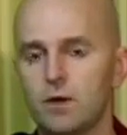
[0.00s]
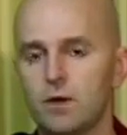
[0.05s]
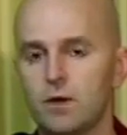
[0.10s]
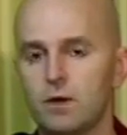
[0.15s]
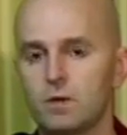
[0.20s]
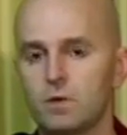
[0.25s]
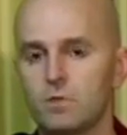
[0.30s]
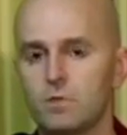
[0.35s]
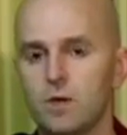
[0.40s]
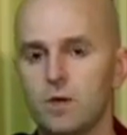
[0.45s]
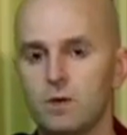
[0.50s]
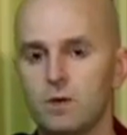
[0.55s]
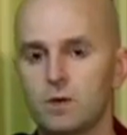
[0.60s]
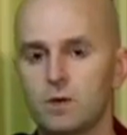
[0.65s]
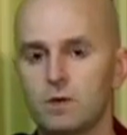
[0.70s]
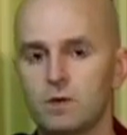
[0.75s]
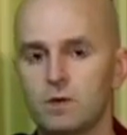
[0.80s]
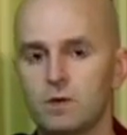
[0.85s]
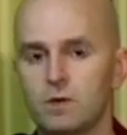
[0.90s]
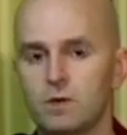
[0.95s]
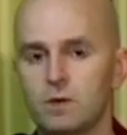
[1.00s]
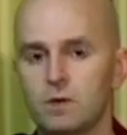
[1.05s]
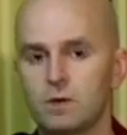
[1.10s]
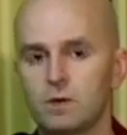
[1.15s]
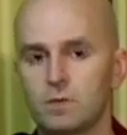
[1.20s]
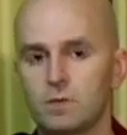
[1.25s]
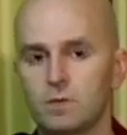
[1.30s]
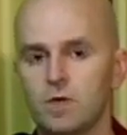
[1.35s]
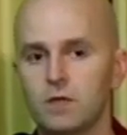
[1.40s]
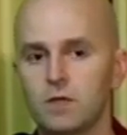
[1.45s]
right, is better,
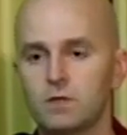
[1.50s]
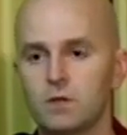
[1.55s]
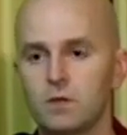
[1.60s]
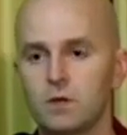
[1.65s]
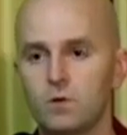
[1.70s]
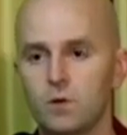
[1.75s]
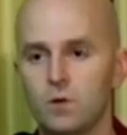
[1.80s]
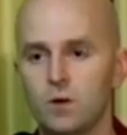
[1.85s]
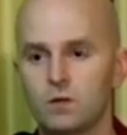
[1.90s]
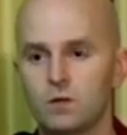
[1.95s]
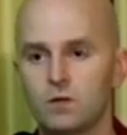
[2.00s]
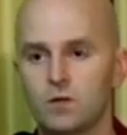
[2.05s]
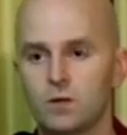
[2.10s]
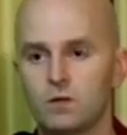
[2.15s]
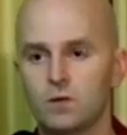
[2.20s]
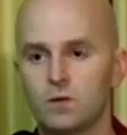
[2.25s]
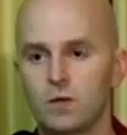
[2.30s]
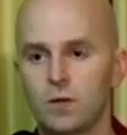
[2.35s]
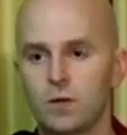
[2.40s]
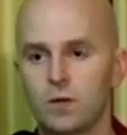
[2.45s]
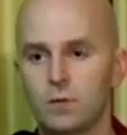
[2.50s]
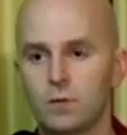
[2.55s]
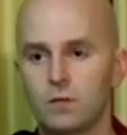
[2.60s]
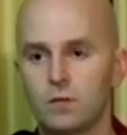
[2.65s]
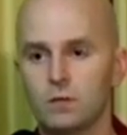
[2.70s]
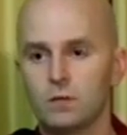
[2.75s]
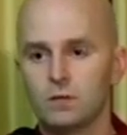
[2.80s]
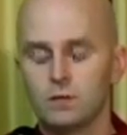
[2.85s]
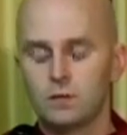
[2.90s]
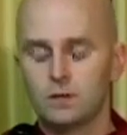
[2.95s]
because they'll work to
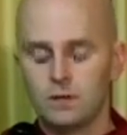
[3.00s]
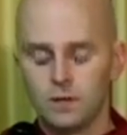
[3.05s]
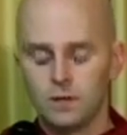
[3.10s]
overcome it.